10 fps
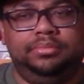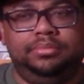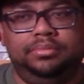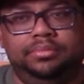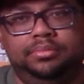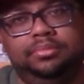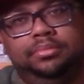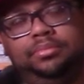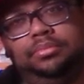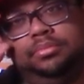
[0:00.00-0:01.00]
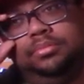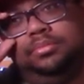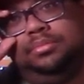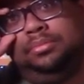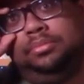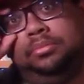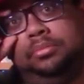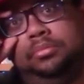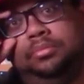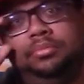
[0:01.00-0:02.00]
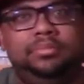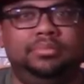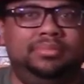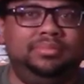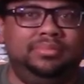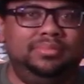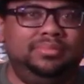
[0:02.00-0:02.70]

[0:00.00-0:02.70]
No words are spoken by the person on screen.